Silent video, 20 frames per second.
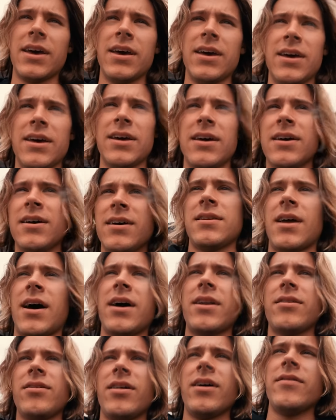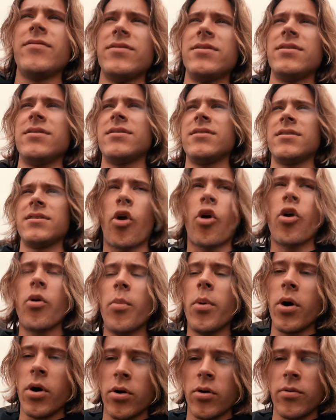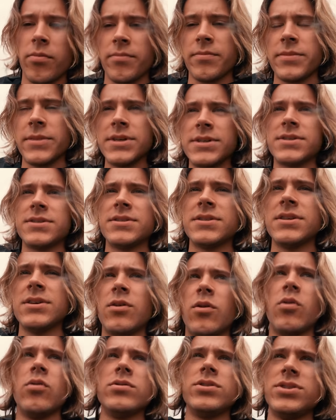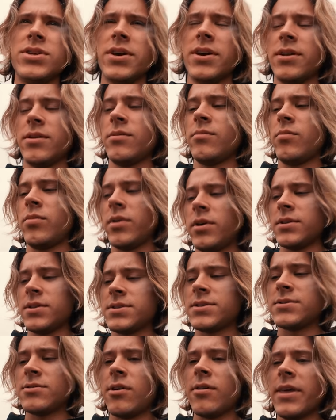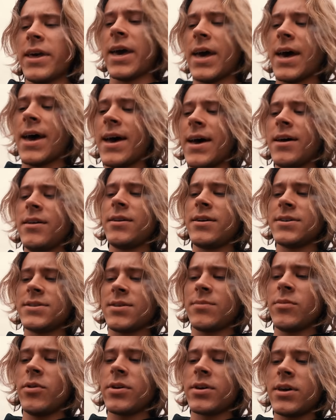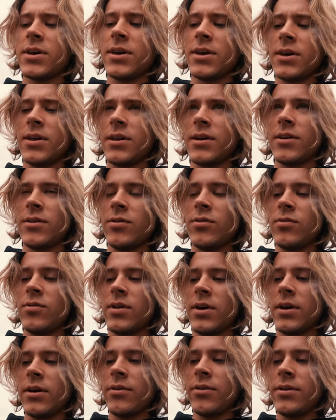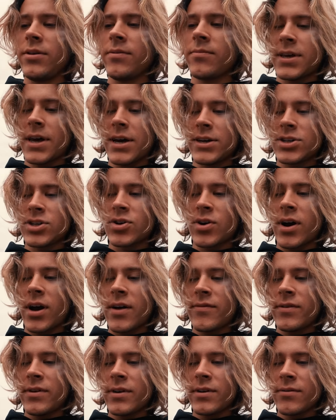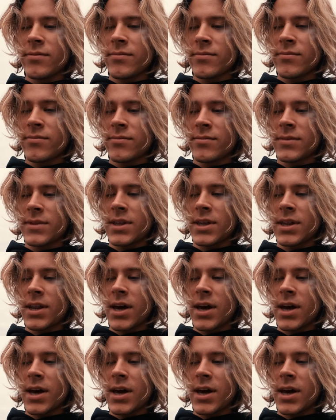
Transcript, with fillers: a 911 Turbo. This is the old gen, but this is all they had because I'm looking at getting a new daily. Test driving the